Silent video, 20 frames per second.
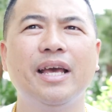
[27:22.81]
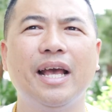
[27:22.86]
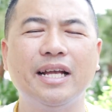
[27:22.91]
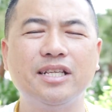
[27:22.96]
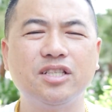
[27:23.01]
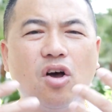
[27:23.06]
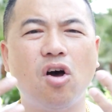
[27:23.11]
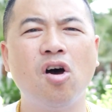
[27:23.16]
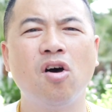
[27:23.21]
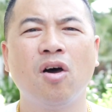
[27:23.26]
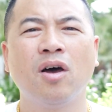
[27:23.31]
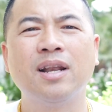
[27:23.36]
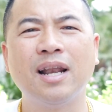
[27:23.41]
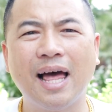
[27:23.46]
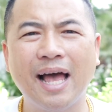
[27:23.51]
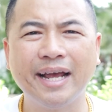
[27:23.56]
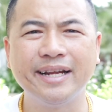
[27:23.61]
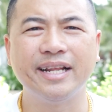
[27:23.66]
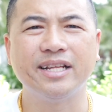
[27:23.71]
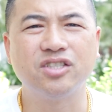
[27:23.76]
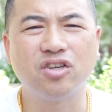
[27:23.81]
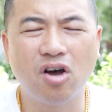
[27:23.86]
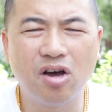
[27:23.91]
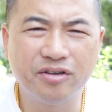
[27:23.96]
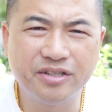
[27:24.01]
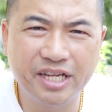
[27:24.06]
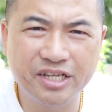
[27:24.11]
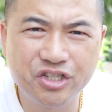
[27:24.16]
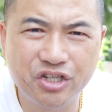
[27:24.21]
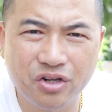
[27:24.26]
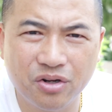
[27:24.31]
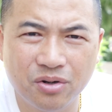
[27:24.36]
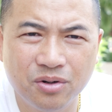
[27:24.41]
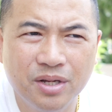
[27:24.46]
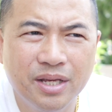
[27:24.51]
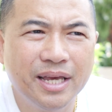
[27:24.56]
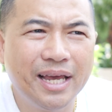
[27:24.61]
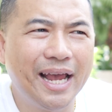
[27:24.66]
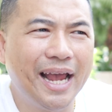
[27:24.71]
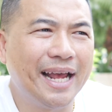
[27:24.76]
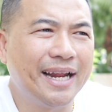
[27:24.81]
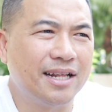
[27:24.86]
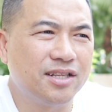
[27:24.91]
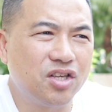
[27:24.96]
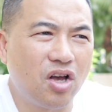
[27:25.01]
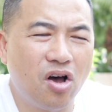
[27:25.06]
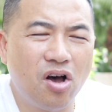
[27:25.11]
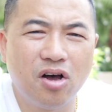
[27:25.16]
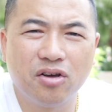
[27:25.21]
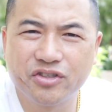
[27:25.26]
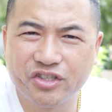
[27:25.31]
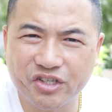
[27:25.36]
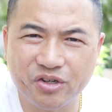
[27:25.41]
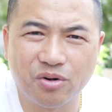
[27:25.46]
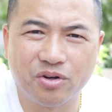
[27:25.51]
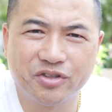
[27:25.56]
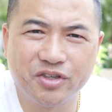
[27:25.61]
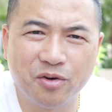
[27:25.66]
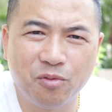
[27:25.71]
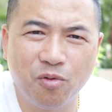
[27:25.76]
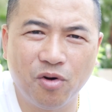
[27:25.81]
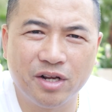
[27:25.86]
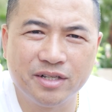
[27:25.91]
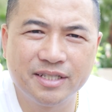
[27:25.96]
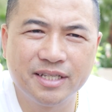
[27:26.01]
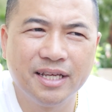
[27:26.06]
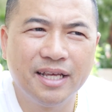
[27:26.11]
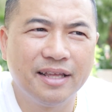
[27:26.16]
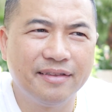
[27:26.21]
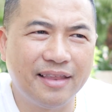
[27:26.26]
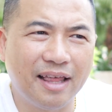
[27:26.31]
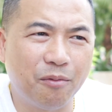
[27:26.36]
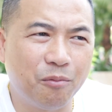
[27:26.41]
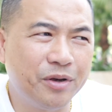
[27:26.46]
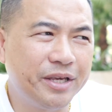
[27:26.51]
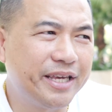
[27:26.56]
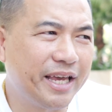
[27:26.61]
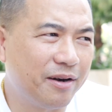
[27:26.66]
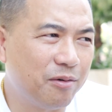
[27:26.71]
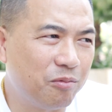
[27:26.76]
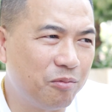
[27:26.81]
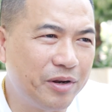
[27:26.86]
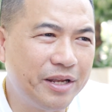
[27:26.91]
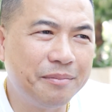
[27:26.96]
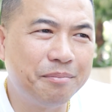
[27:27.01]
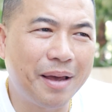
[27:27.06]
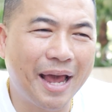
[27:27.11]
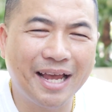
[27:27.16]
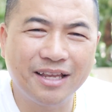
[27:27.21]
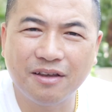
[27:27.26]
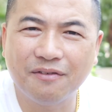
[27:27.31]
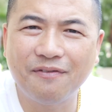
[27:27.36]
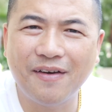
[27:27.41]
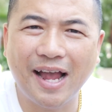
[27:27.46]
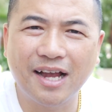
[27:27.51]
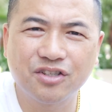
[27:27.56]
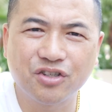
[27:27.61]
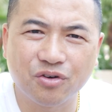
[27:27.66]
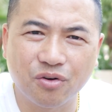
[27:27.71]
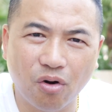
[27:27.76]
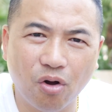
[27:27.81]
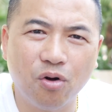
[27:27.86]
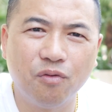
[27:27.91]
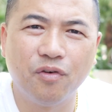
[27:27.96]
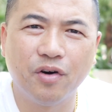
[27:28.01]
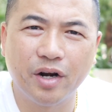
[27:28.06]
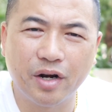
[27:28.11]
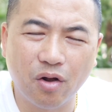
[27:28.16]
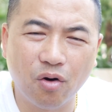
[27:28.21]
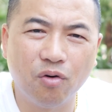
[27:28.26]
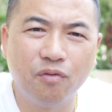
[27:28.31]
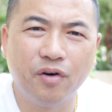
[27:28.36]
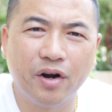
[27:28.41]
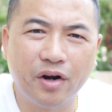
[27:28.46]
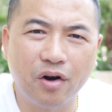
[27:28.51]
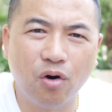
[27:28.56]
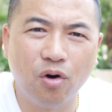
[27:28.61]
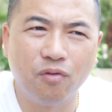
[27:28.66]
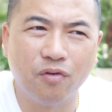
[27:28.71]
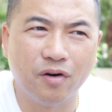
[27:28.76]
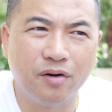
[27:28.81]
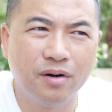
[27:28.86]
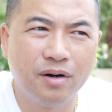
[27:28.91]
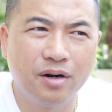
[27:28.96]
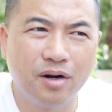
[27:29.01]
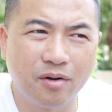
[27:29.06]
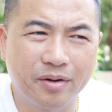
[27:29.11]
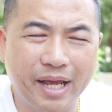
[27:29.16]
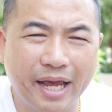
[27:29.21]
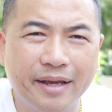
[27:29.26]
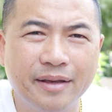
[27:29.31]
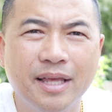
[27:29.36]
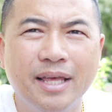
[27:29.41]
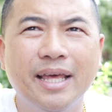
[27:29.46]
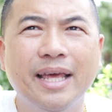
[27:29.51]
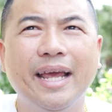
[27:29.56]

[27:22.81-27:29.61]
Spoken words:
It's all online, it's all digital, and it's all zeros and ones that we can remanufacture over and over and over, okay?